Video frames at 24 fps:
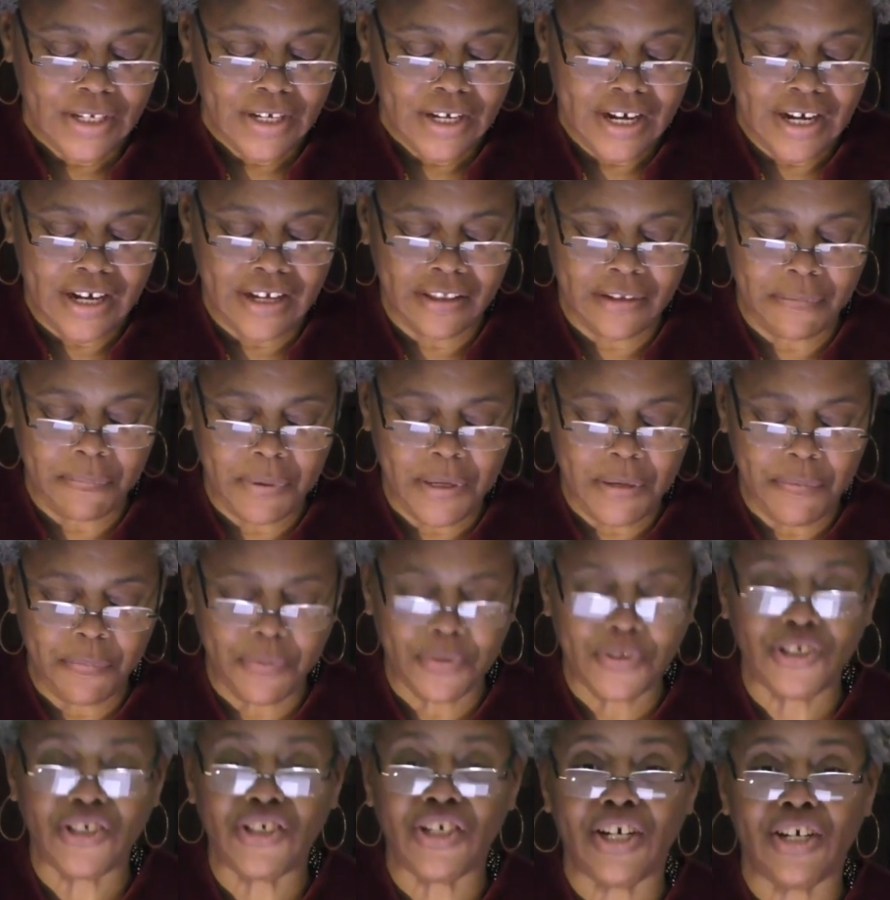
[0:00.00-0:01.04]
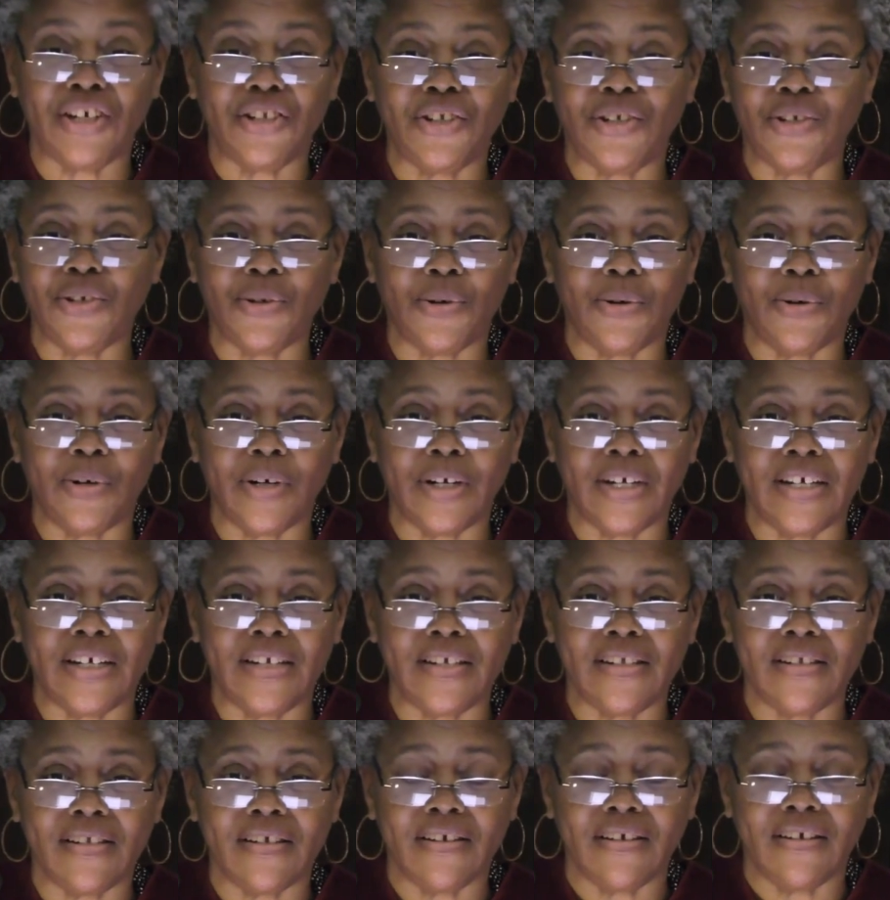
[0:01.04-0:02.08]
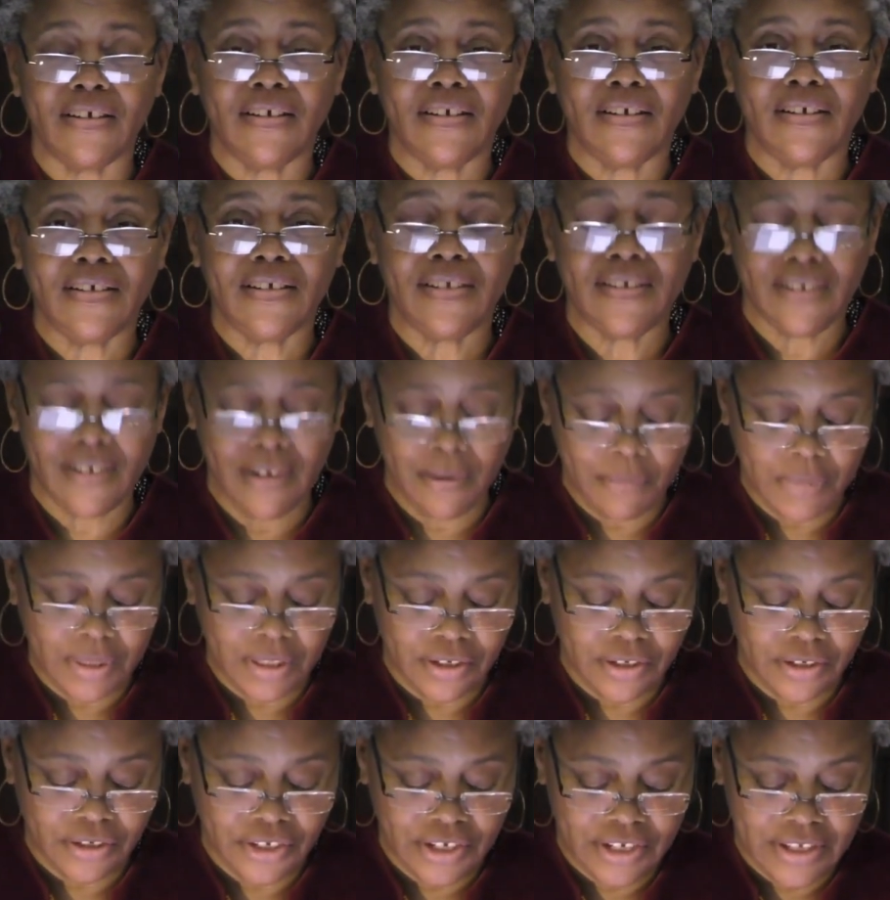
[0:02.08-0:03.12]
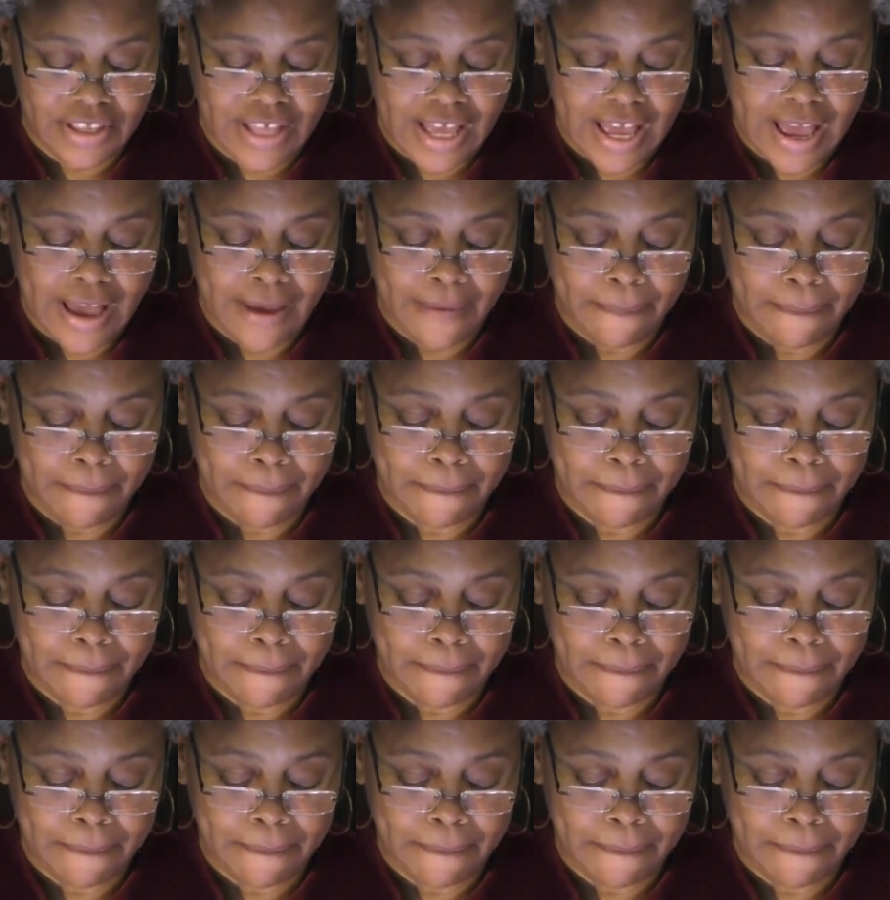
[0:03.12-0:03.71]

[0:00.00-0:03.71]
Other people shared stories. similar to that.